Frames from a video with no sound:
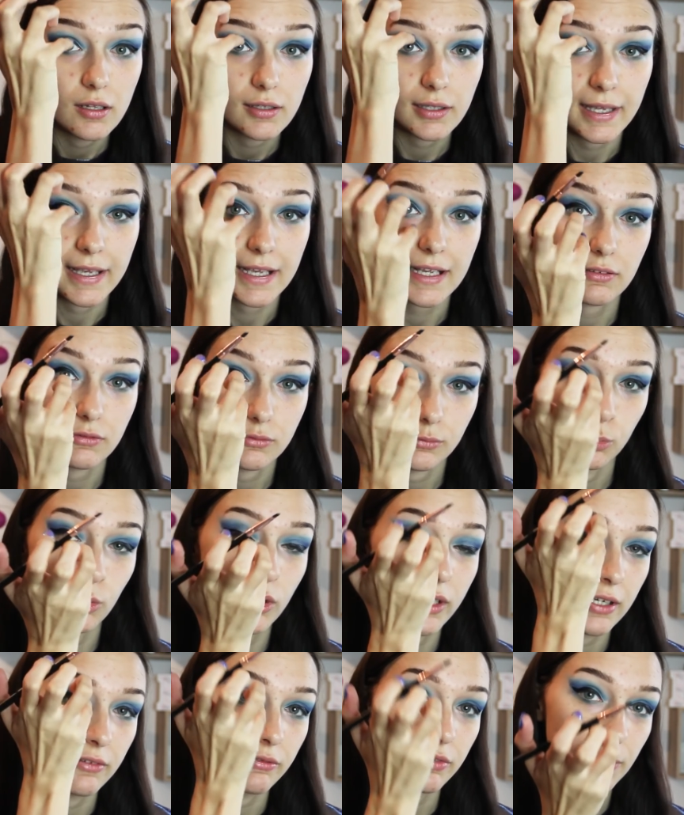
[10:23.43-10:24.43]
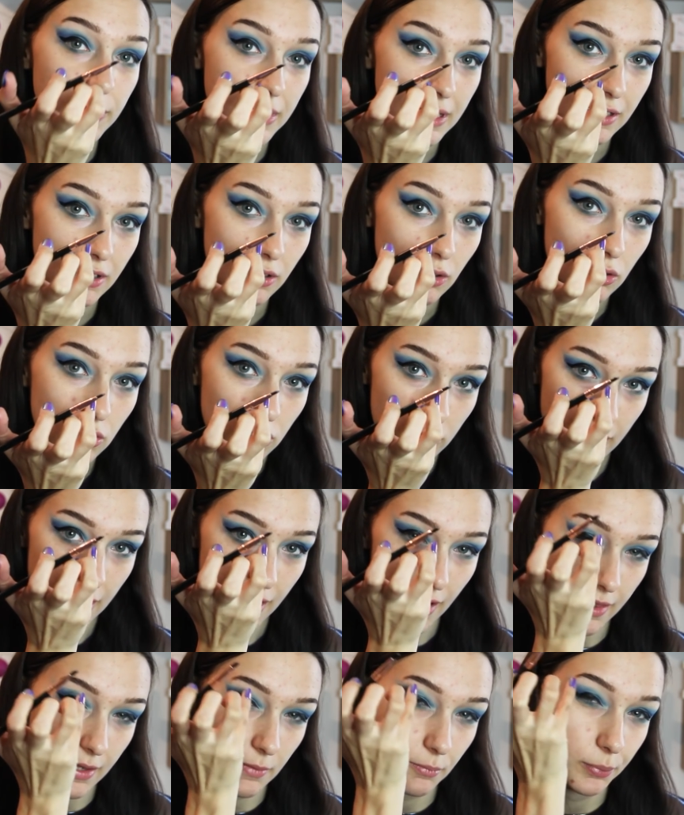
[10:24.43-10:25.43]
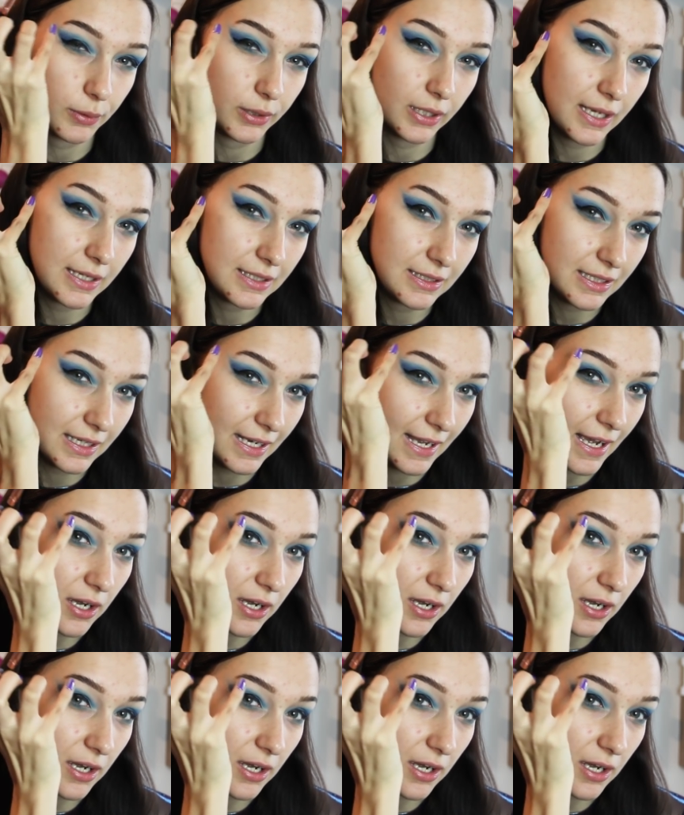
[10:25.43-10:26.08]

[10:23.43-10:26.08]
like working from the inner corner and then blending